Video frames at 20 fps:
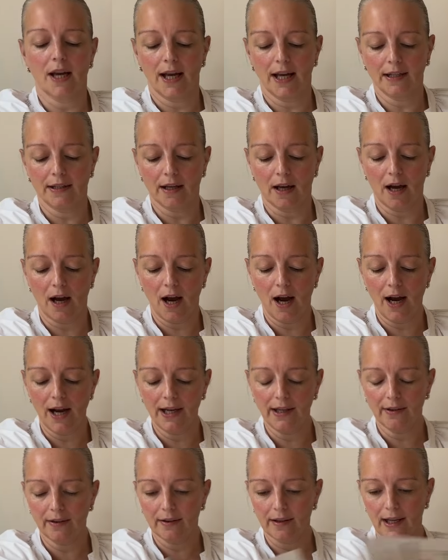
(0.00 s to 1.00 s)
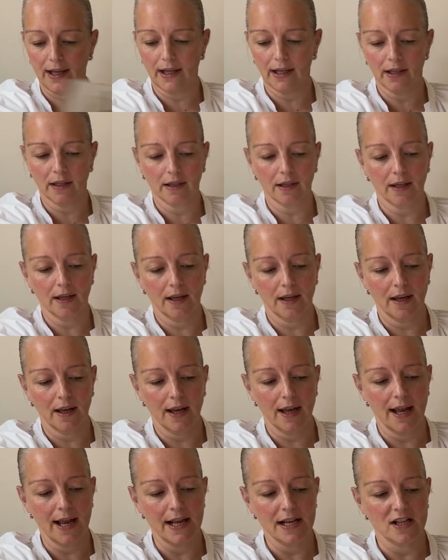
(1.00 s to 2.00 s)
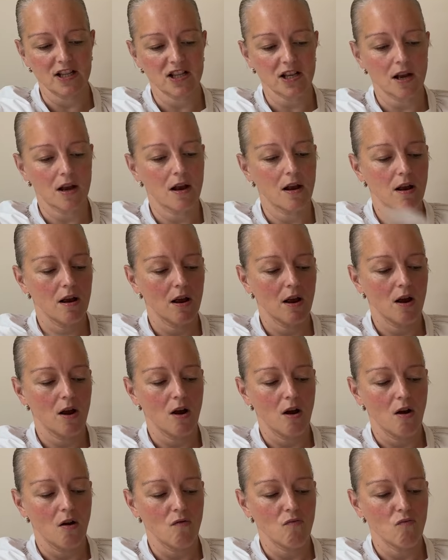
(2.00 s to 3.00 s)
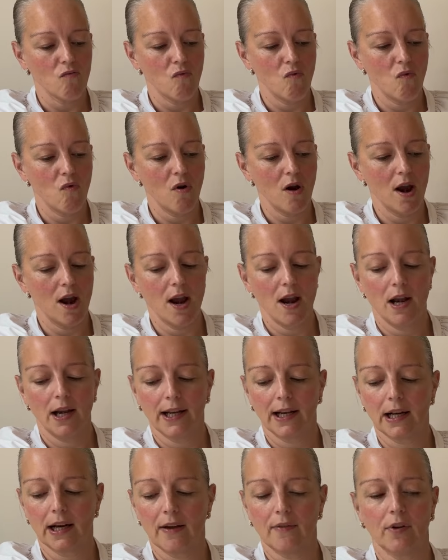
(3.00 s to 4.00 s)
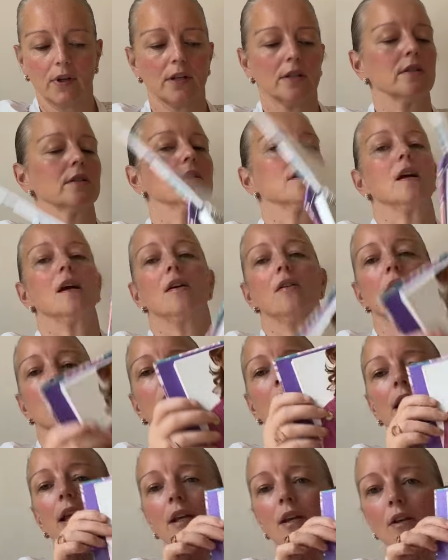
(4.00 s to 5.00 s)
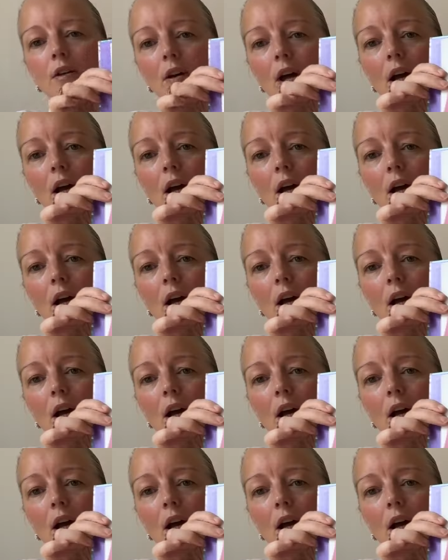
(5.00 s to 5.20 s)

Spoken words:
and I think it's really clever. So here you